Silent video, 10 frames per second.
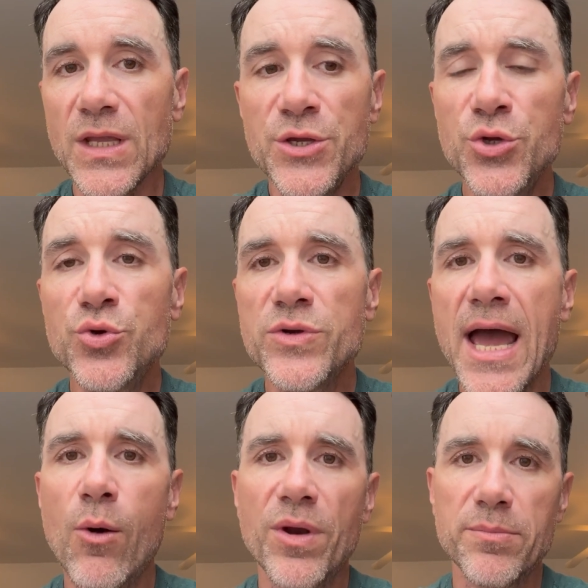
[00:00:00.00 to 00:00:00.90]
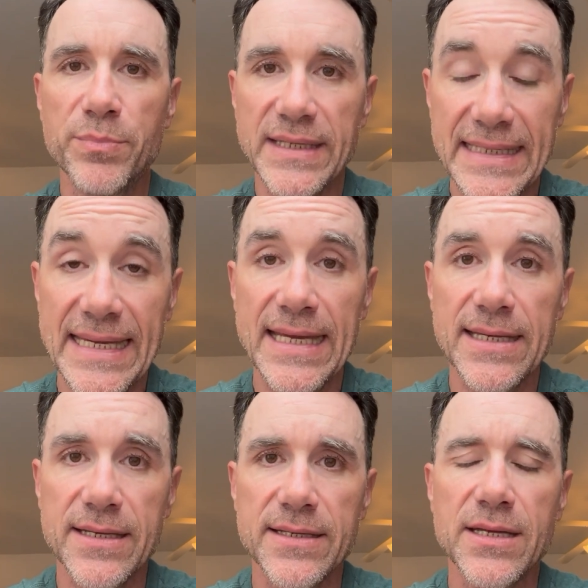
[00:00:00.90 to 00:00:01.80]
you do not want to
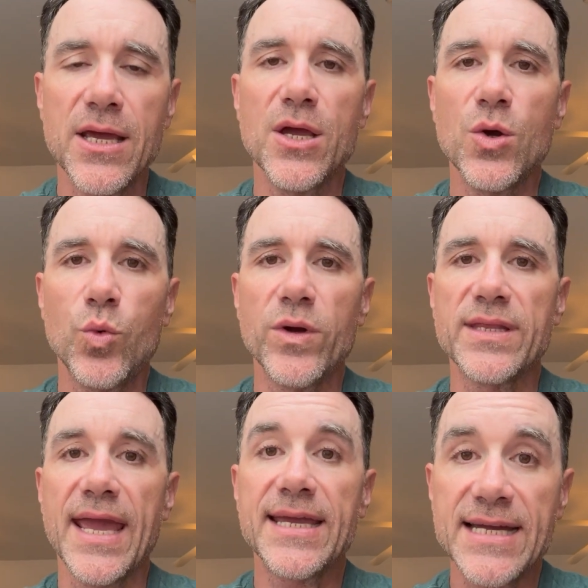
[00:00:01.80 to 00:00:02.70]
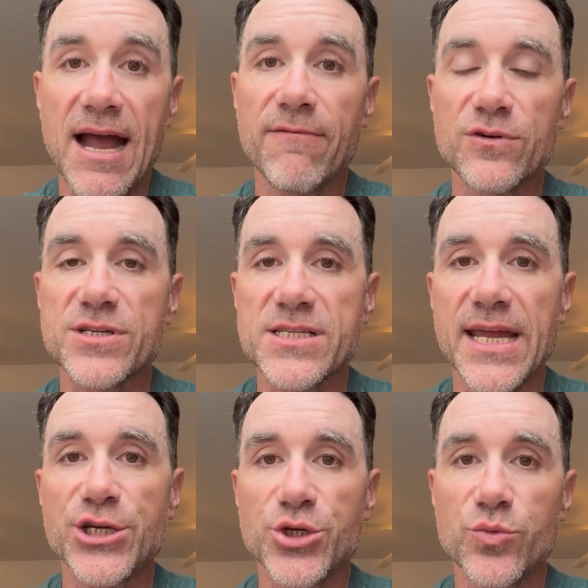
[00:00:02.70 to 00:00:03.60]
begin with a
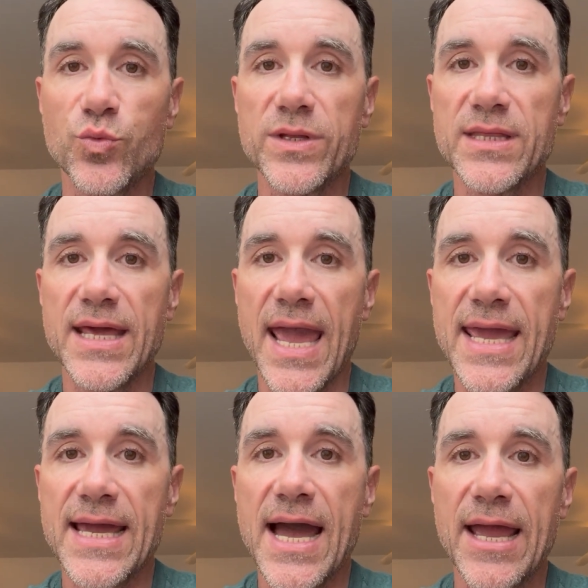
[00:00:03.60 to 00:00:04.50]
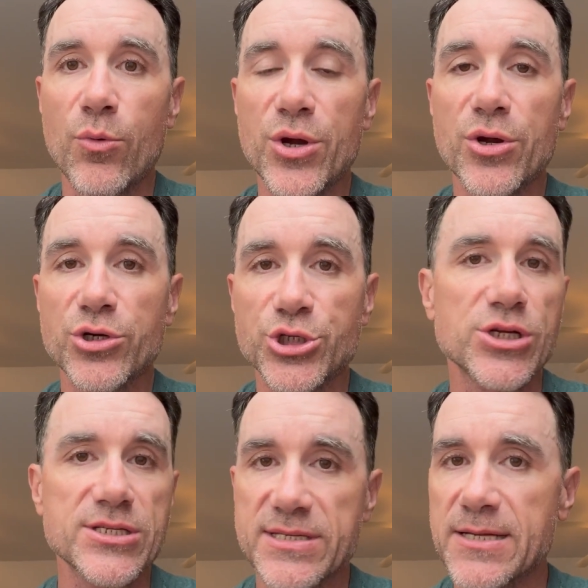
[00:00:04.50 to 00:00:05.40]
conversation with the AI where you're
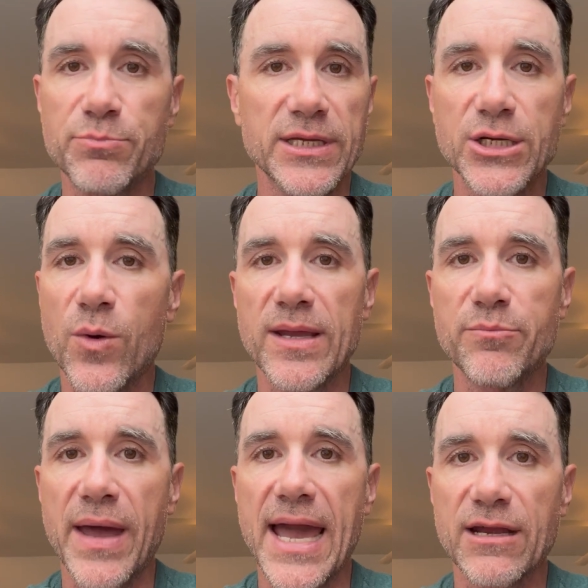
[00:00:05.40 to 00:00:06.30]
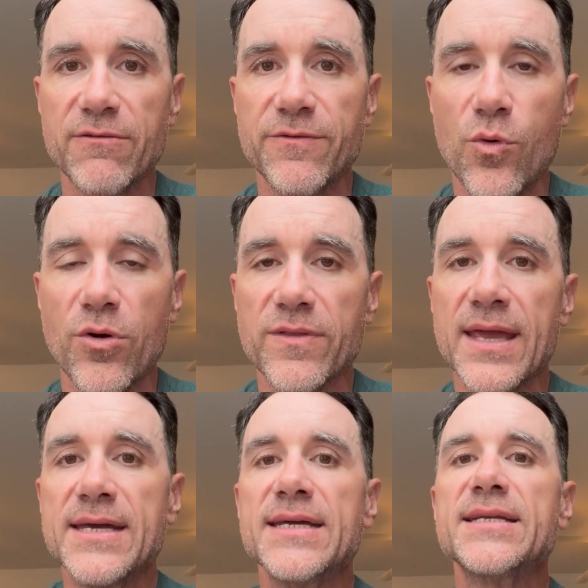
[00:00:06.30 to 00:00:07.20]
just simply going back and forth.
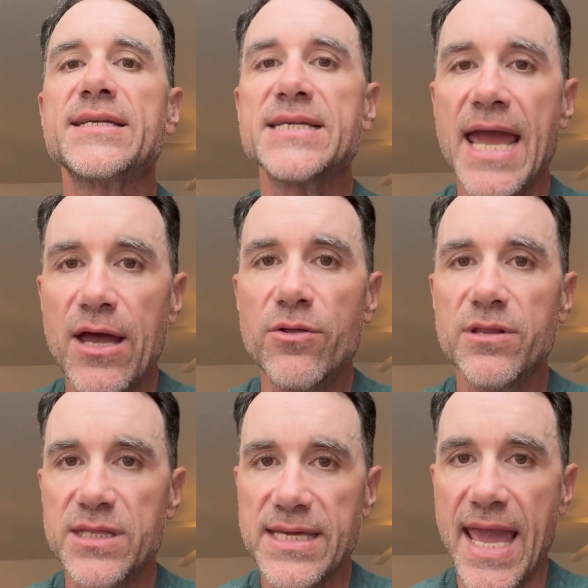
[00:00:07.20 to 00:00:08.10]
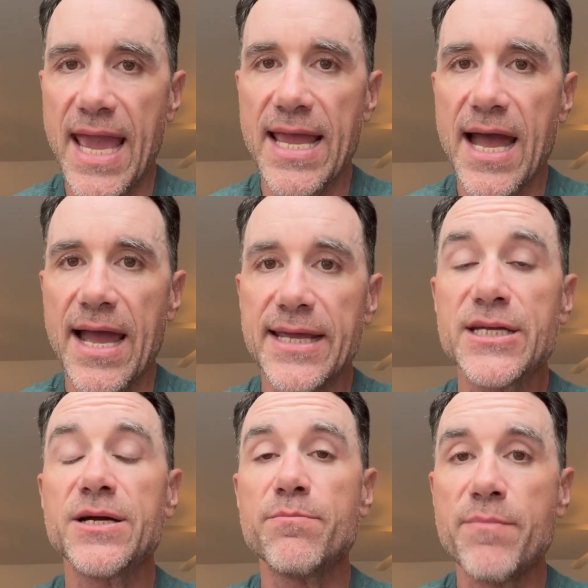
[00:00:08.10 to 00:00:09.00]
Tell the AI,
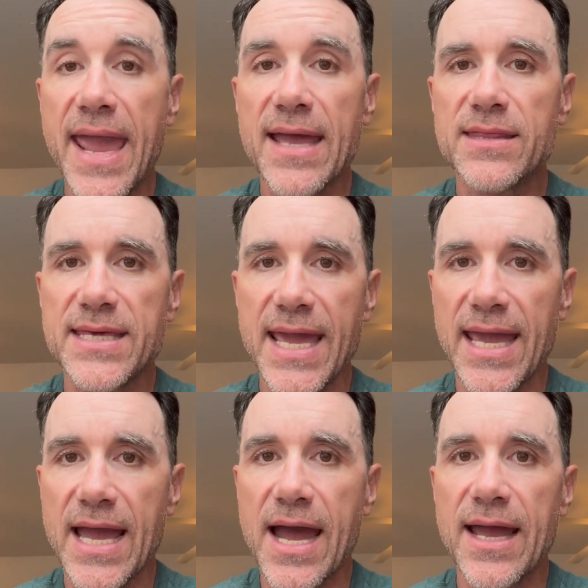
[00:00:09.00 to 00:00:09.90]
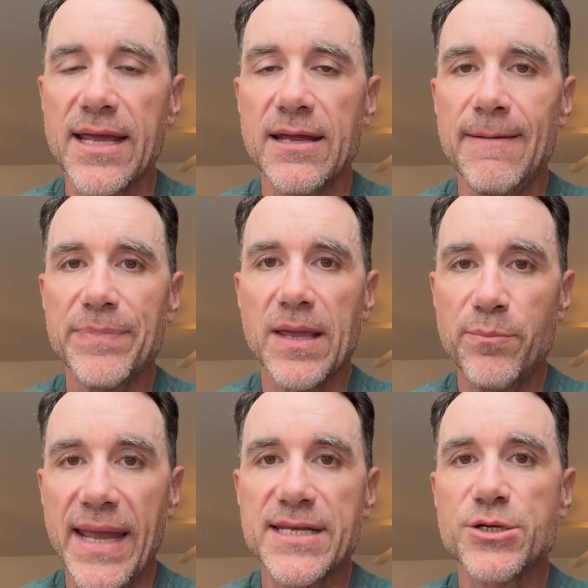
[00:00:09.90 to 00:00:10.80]
command the AI,
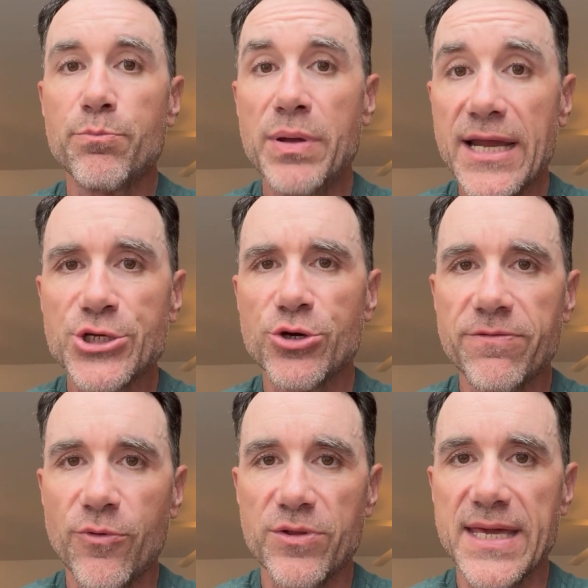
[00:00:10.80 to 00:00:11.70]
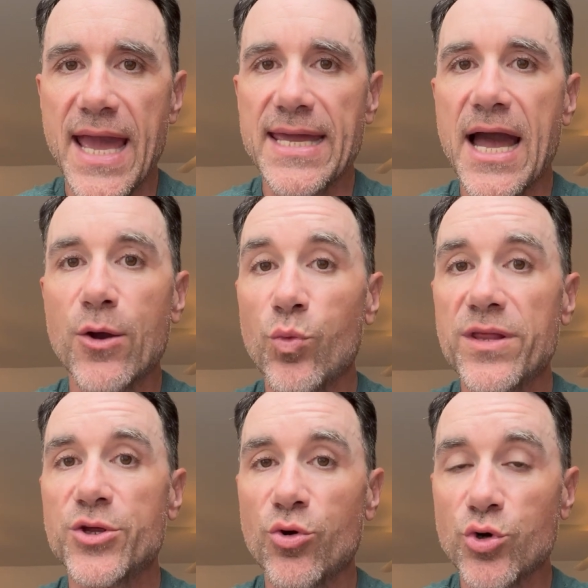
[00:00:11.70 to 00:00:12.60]
paint a picture for the AI
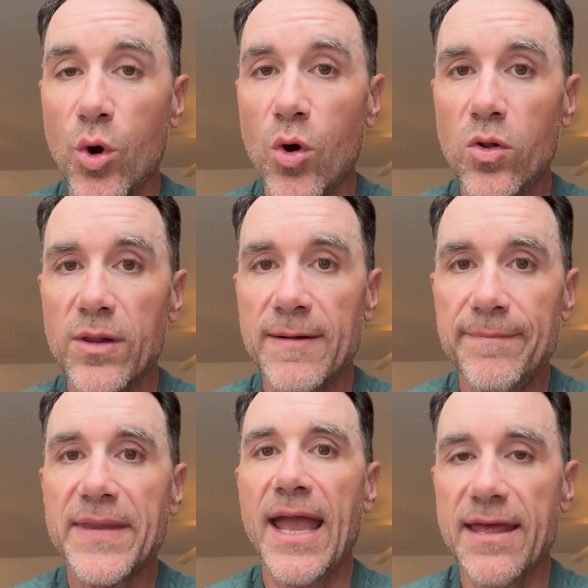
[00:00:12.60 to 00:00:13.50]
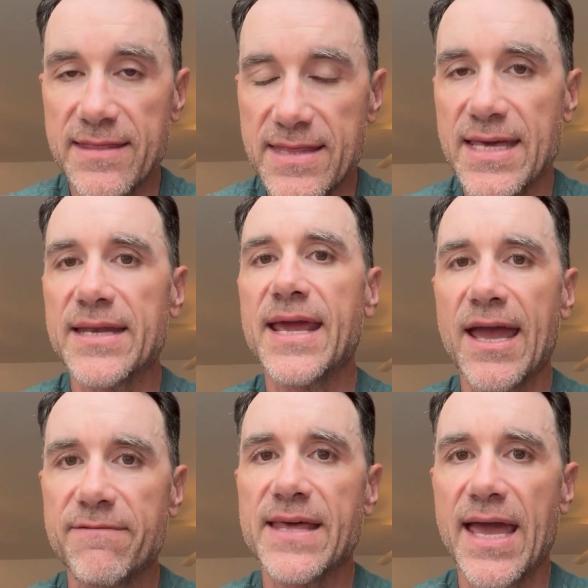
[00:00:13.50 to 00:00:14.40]
with your goal, and then
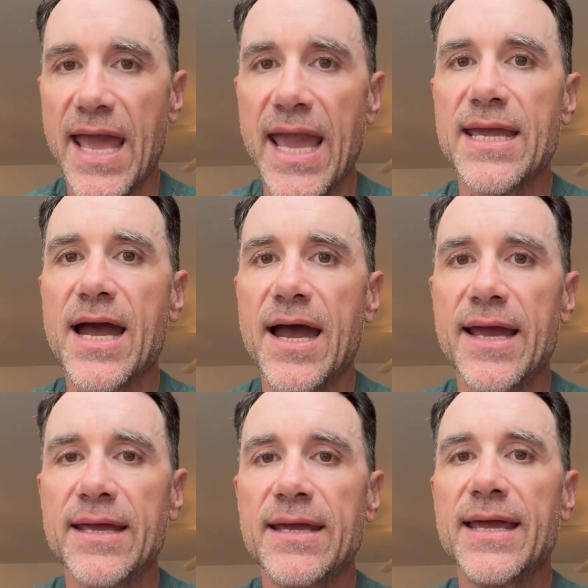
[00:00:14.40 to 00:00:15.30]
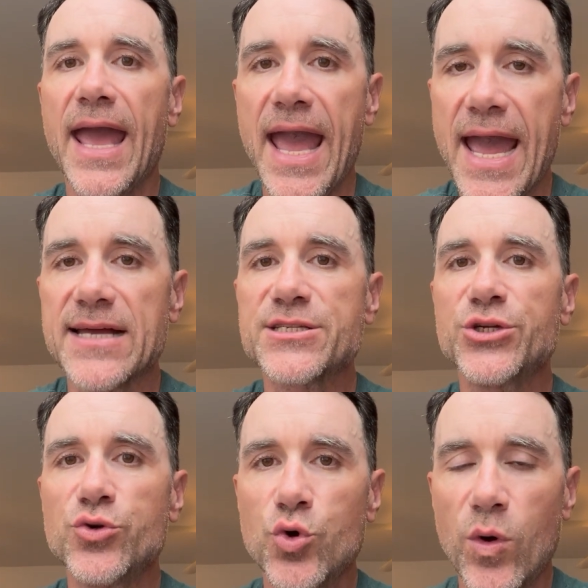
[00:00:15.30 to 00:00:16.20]
have that AI ask
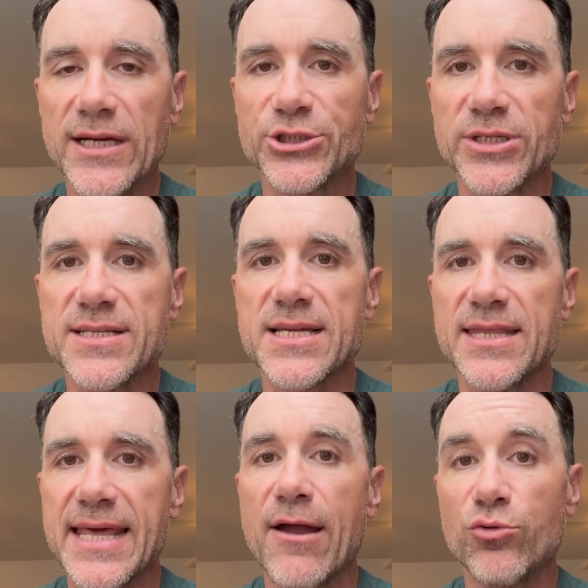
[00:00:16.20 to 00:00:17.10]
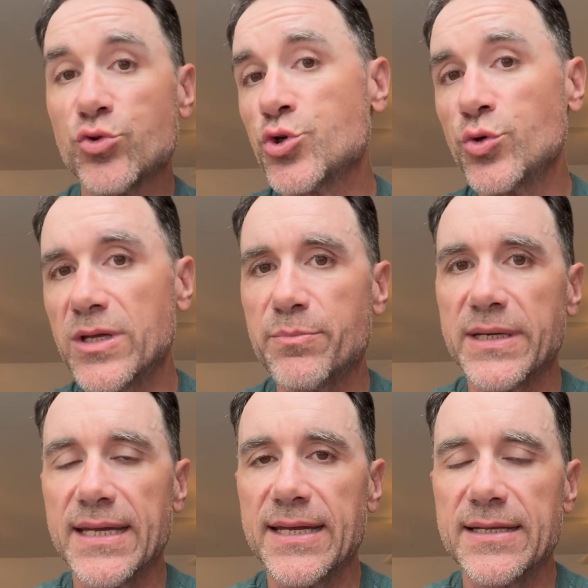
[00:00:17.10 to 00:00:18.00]
you questions. And that truly
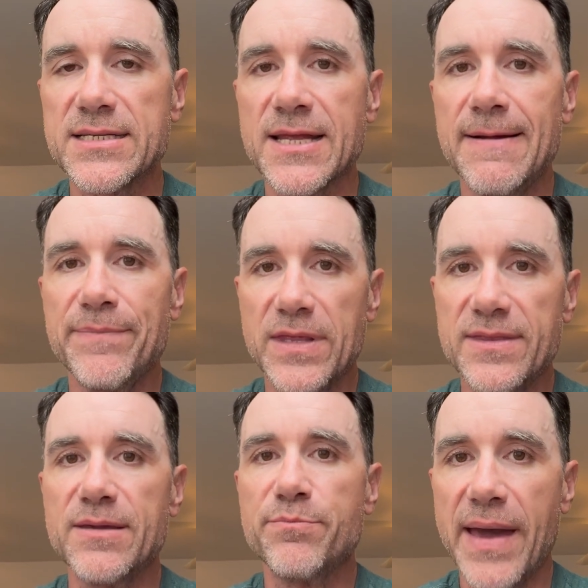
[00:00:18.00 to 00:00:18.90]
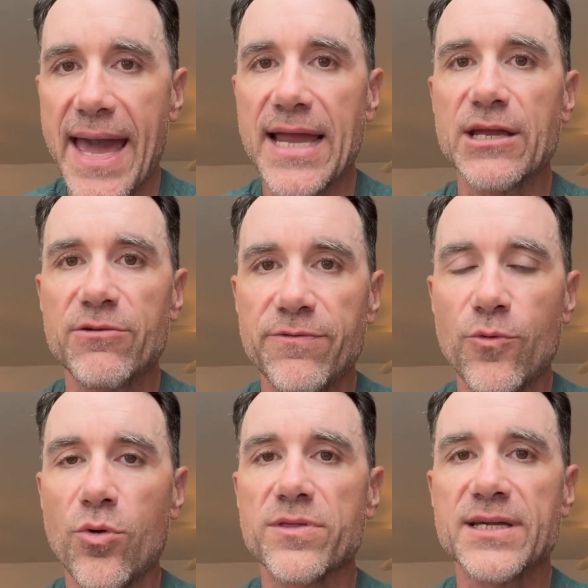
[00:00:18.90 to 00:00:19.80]
begins the back and
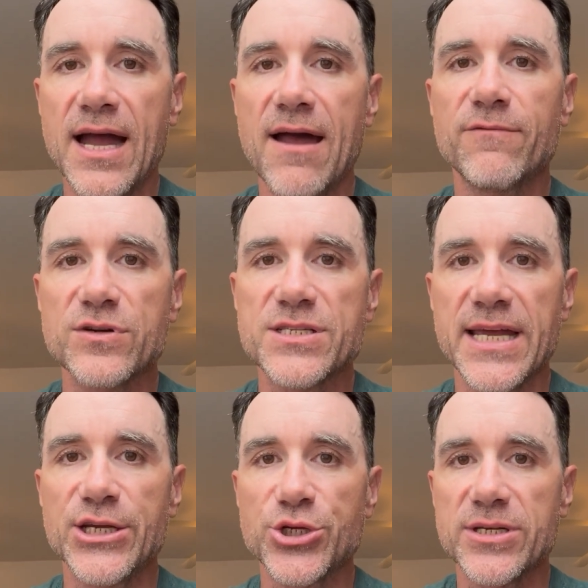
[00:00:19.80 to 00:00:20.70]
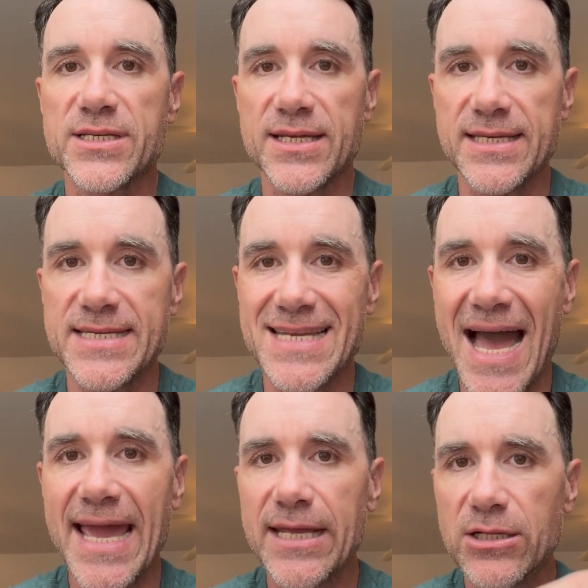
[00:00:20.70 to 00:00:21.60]
forth conversation to
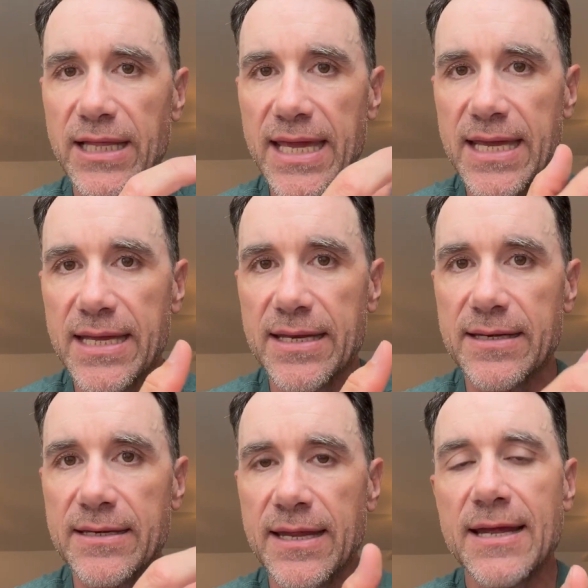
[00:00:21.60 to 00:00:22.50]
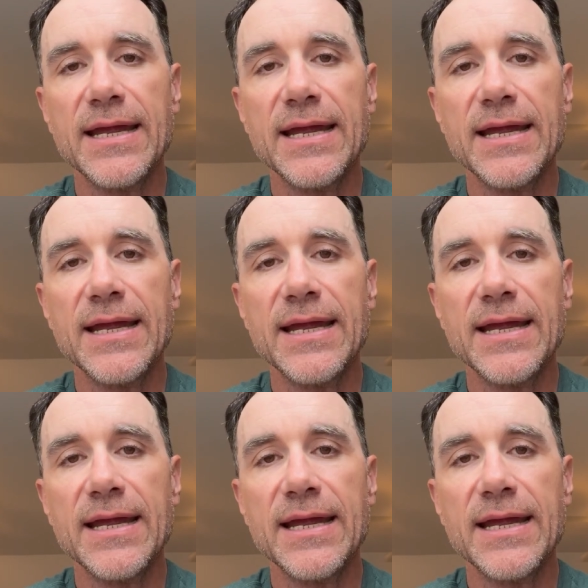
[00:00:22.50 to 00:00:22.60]
dial in